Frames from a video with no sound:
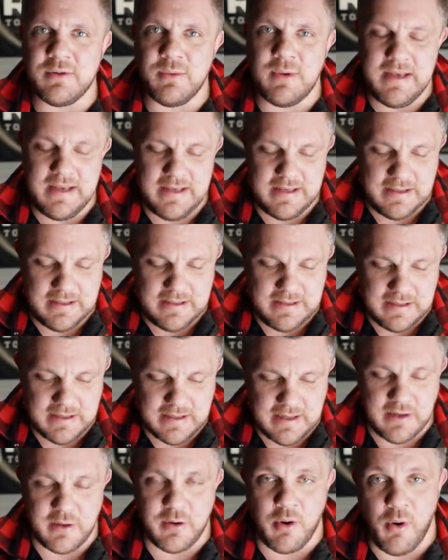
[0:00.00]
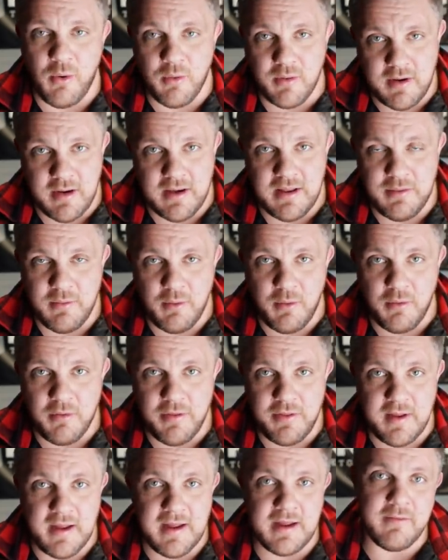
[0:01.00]
So we needed to kind of concrete the
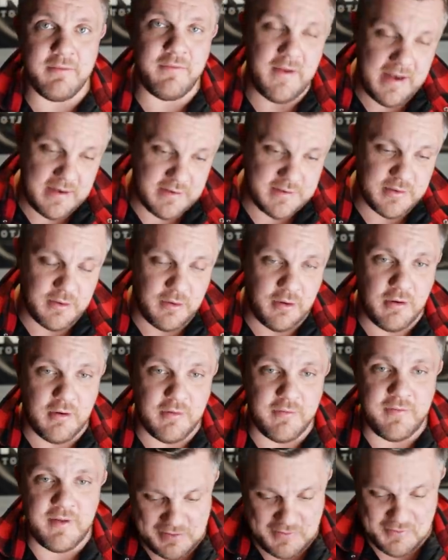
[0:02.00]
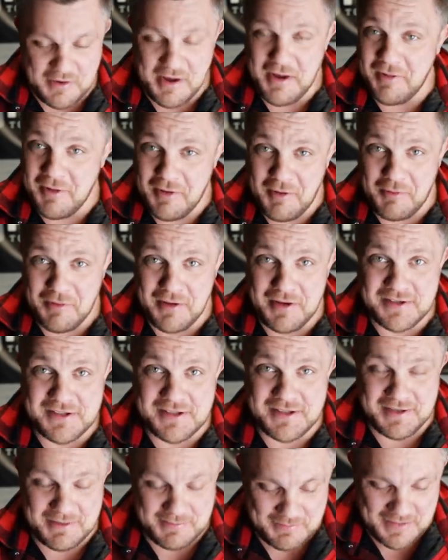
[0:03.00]
whole thing, fence it off. I've got a little
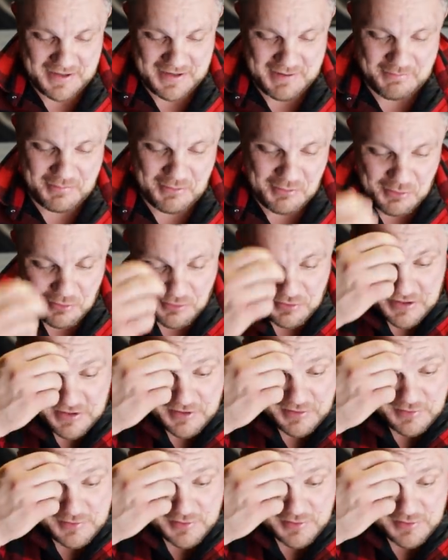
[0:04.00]
list uh, below here.